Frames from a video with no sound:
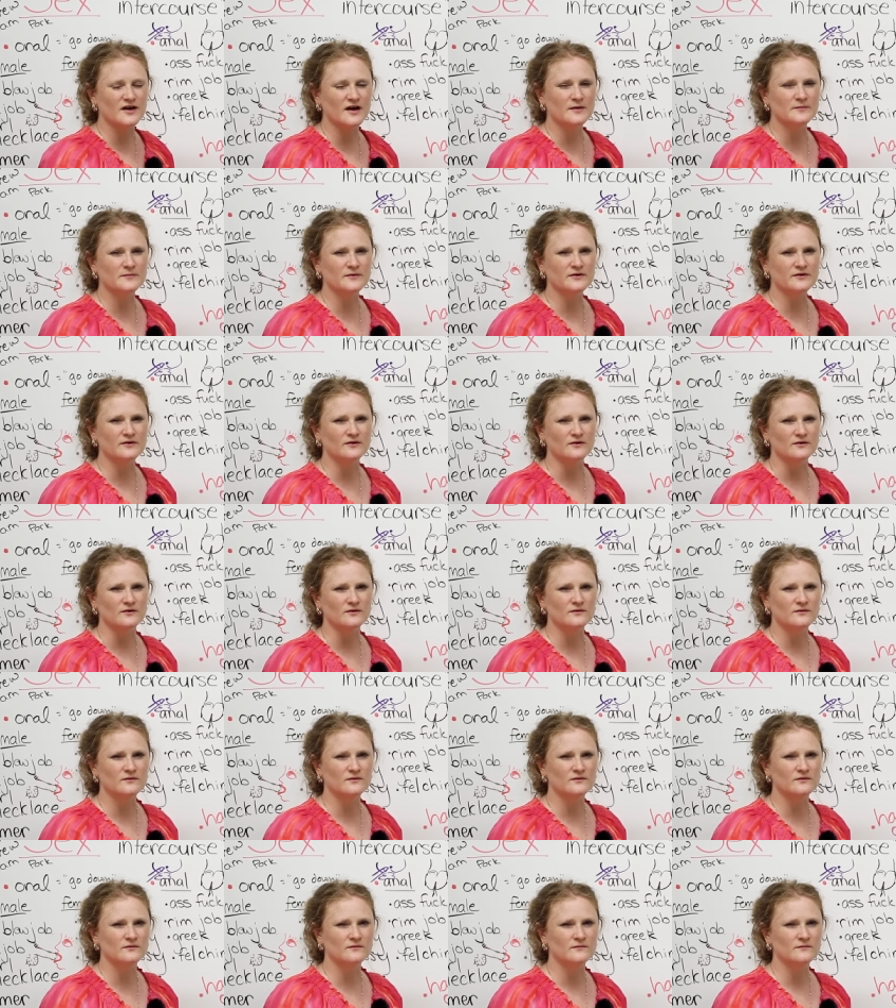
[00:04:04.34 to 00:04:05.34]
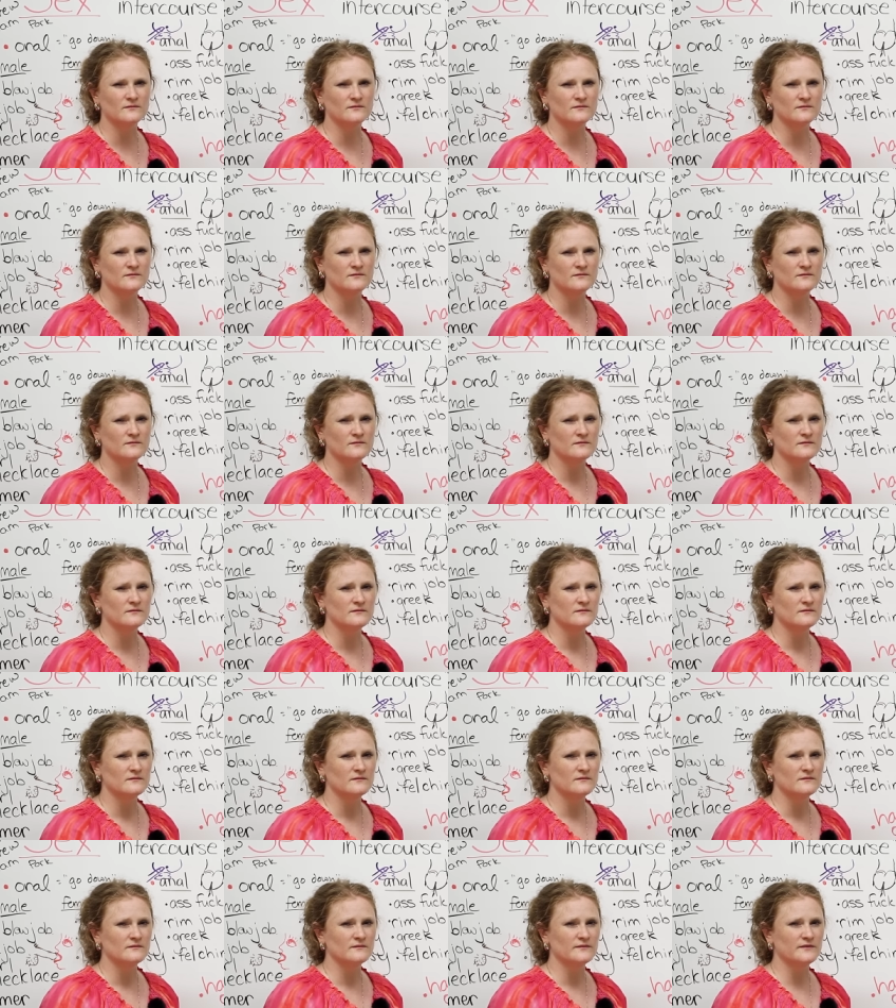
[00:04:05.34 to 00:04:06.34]
time ago,
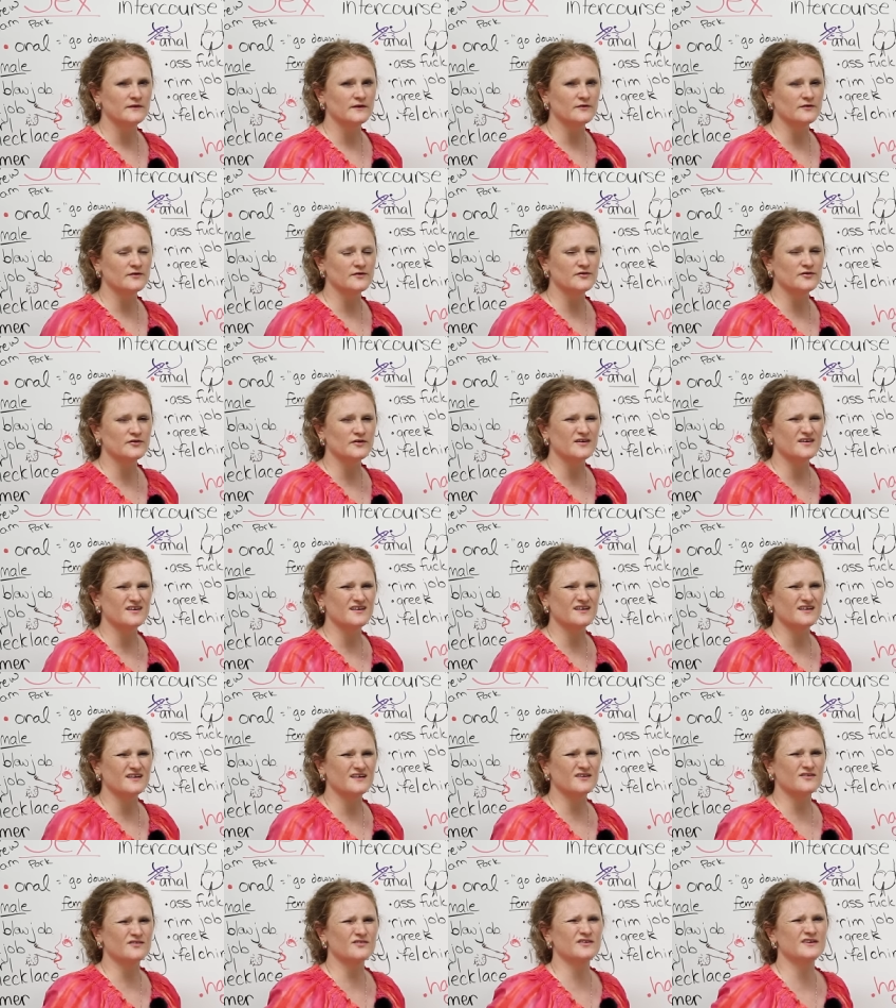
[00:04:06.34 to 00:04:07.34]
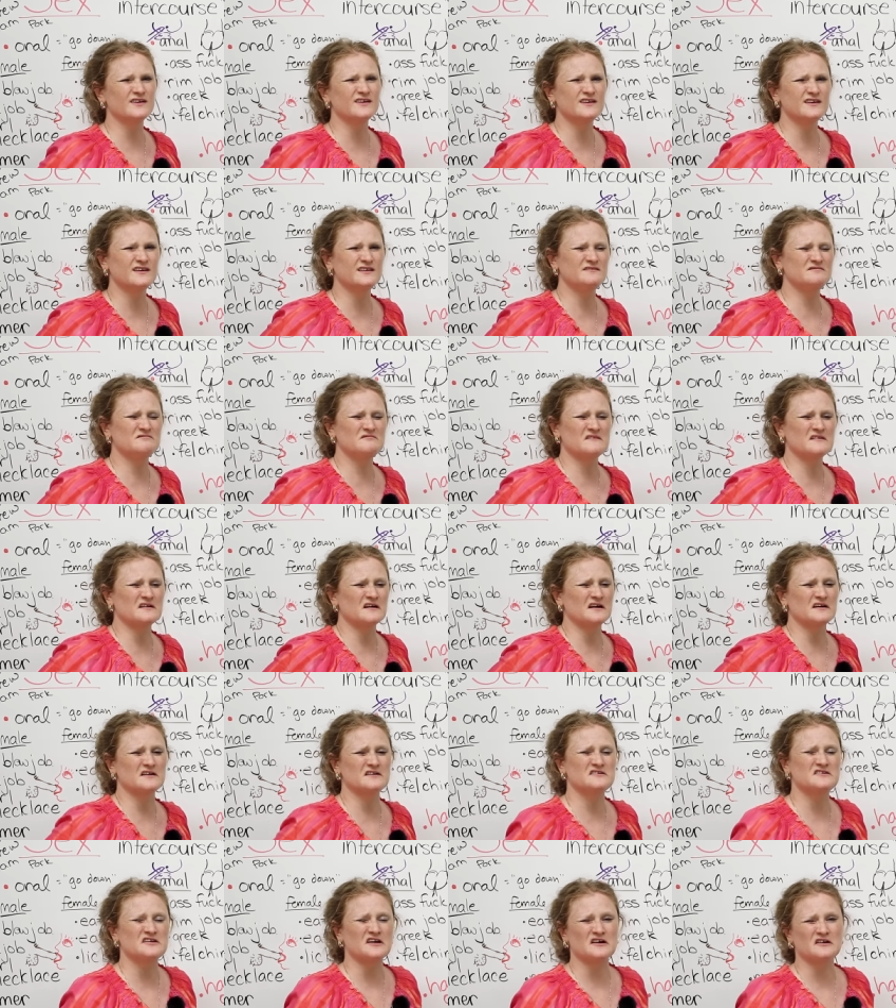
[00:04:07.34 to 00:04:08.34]
there was a, a really
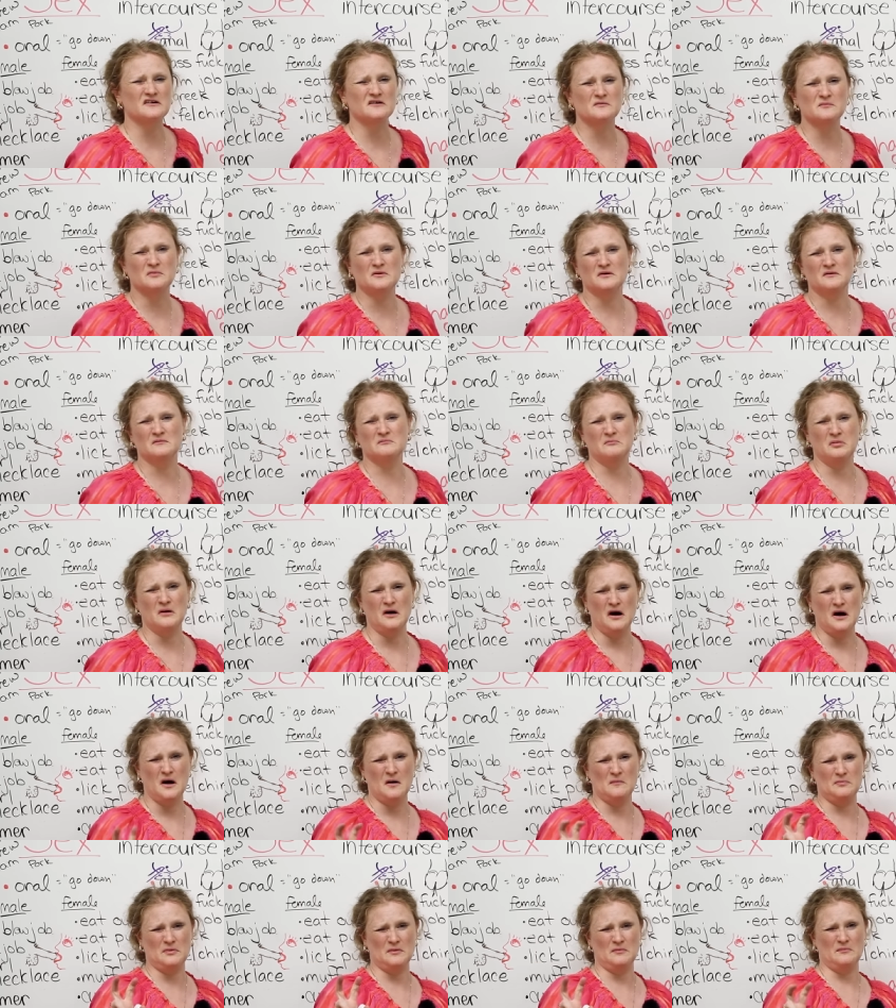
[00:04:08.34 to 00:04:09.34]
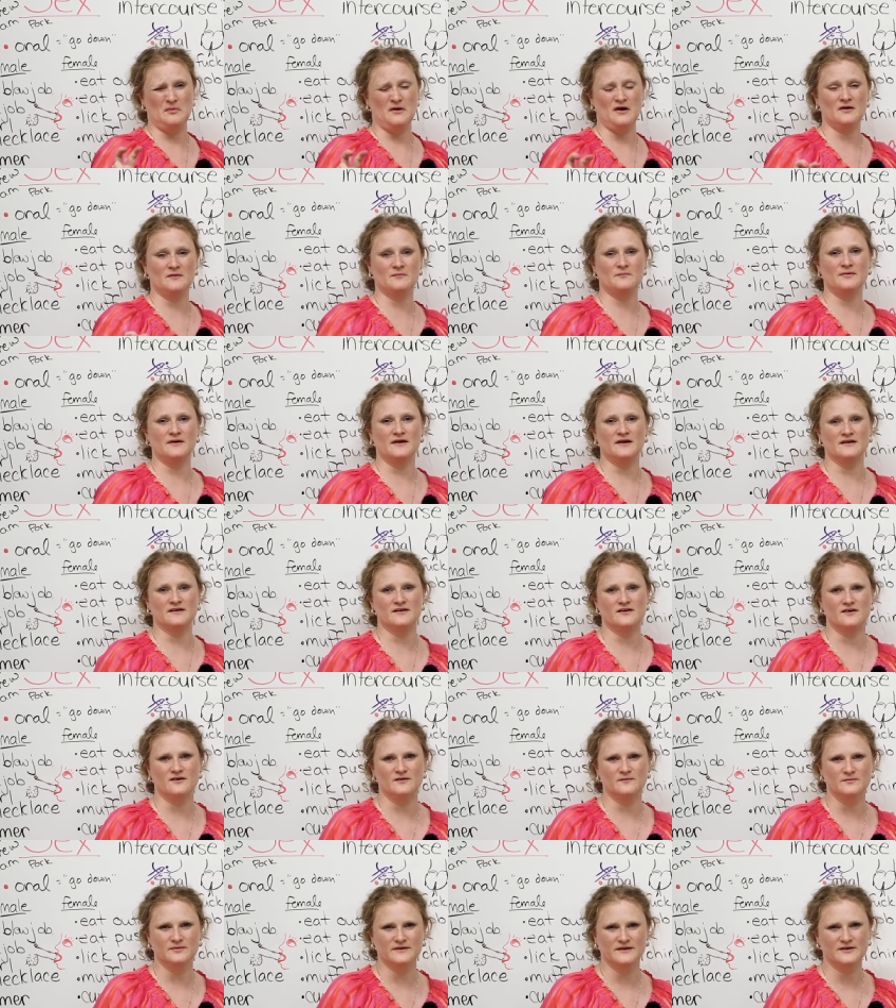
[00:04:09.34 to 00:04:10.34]
kind of terrible pop punk band
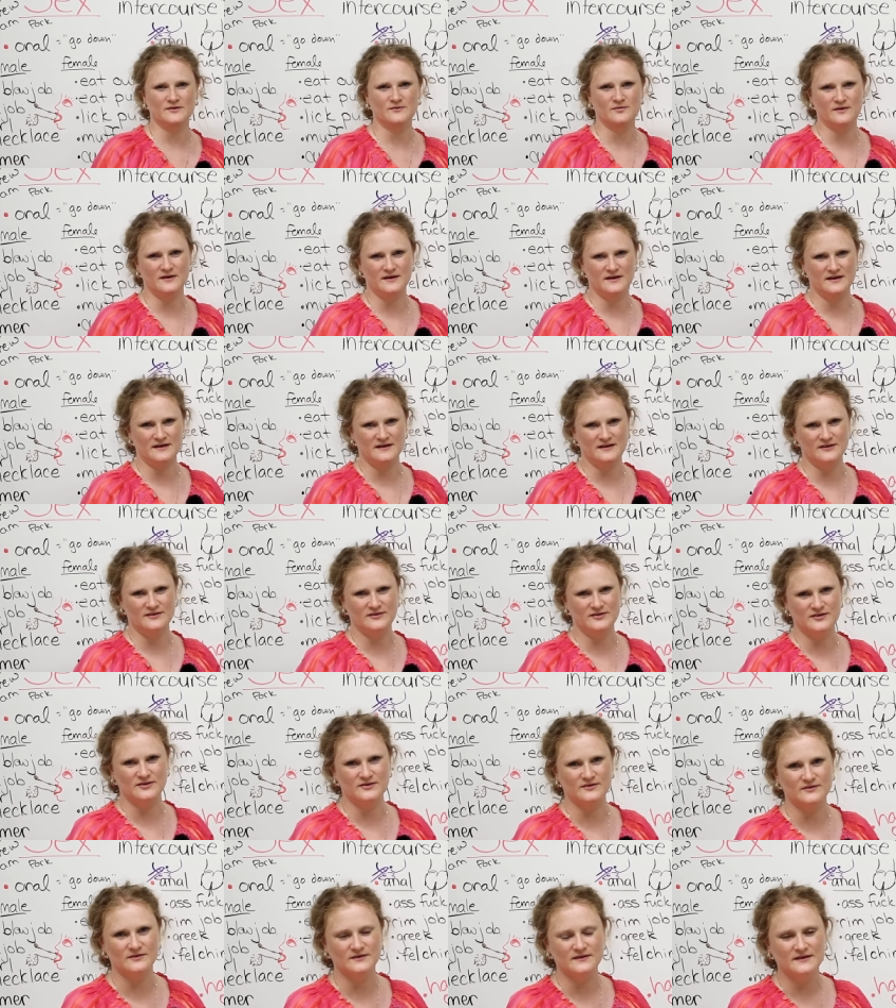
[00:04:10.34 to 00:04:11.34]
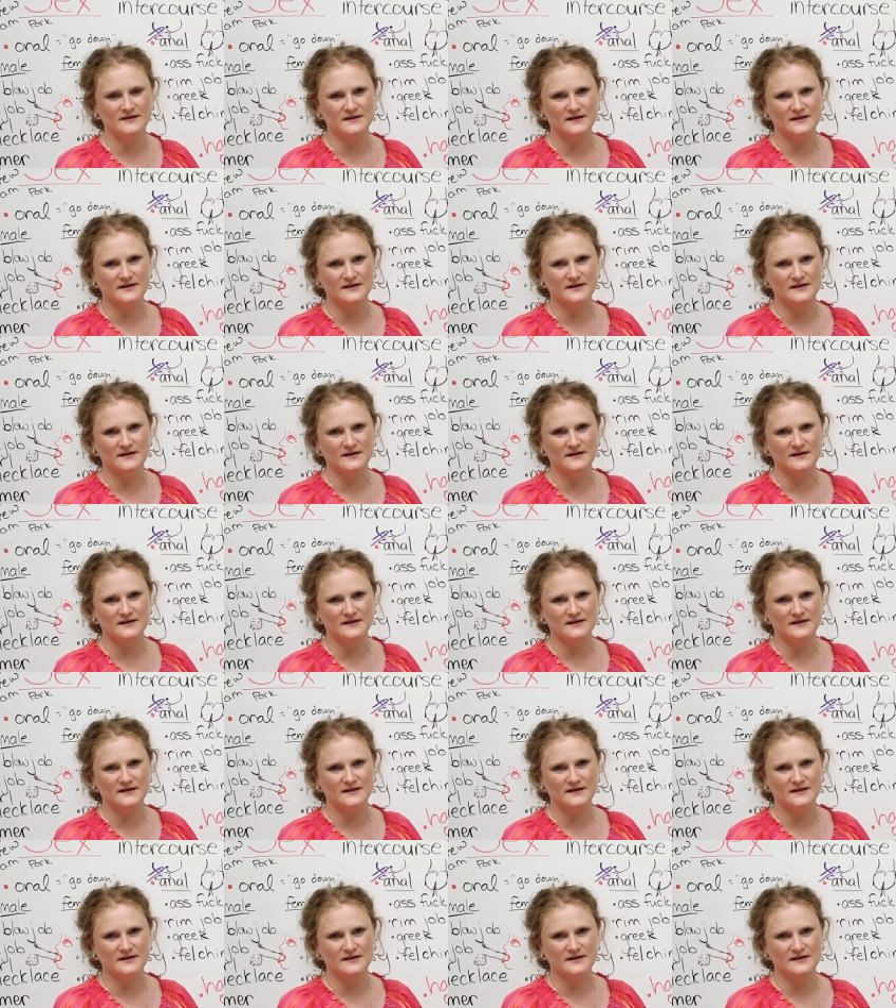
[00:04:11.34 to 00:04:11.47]
called Blink 182,